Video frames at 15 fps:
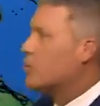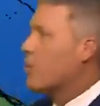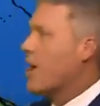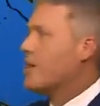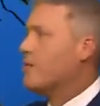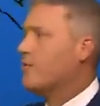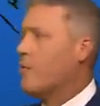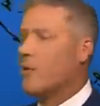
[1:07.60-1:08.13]

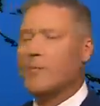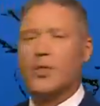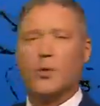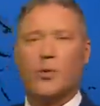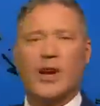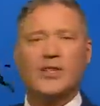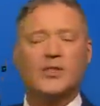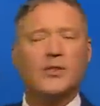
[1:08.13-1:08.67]
trying to form in
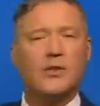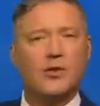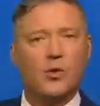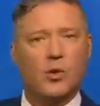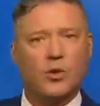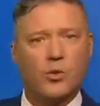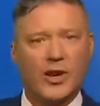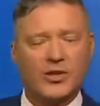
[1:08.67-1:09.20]
the rest of the
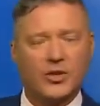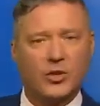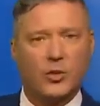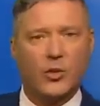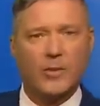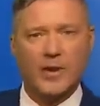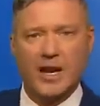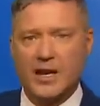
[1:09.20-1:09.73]
Northwest
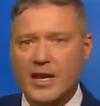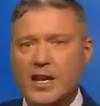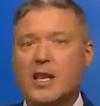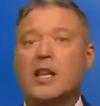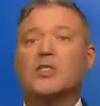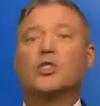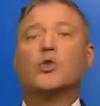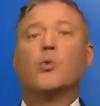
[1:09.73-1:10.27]
Caribbean
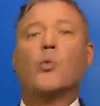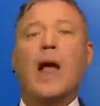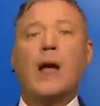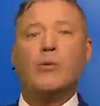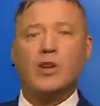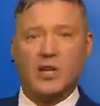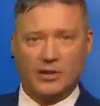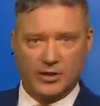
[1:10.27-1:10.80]

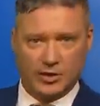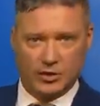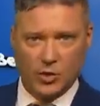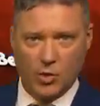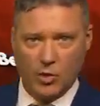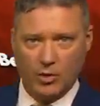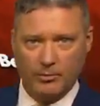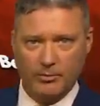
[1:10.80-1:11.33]
surrounding the
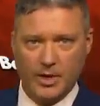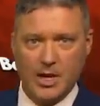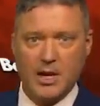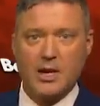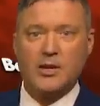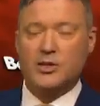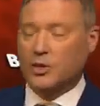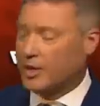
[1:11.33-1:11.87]
storm.
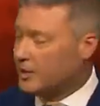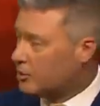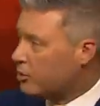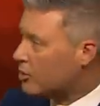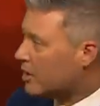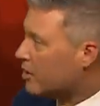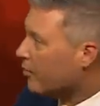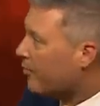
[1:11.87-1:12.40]
So let's
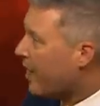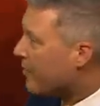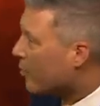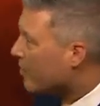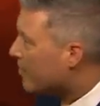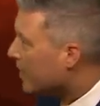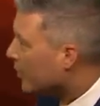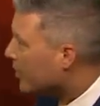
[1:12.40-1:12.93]
look at the
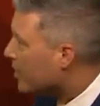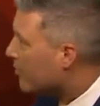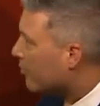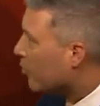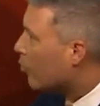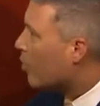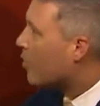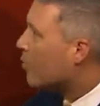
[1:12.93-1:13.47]
favorability
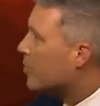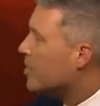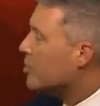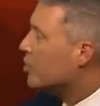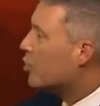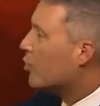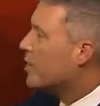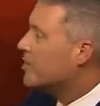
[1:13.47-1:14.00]
for what would
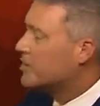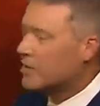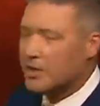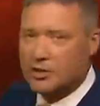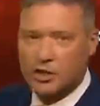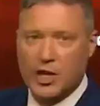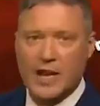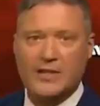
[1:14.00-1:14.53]
increase the
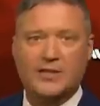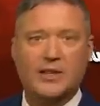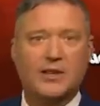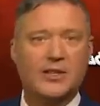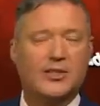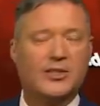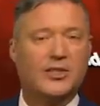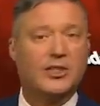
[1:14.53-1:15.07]
chance that
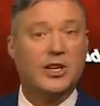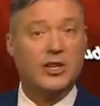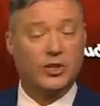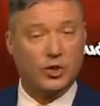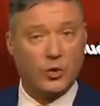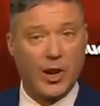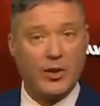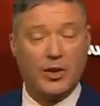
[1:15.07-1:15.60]
this is going to
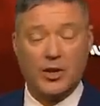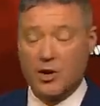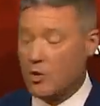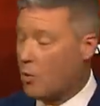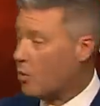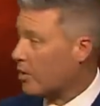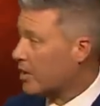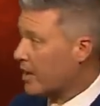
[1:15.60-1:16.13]
strengthen and
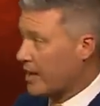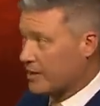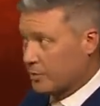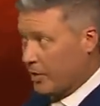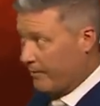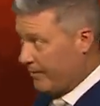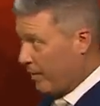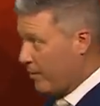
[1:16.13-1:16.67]
organize.
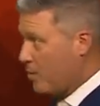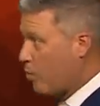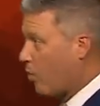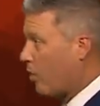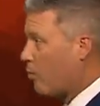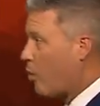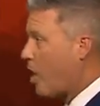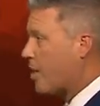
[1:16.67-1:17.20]
Well, very
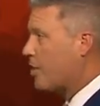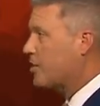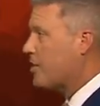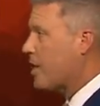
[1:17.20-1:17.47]
warm water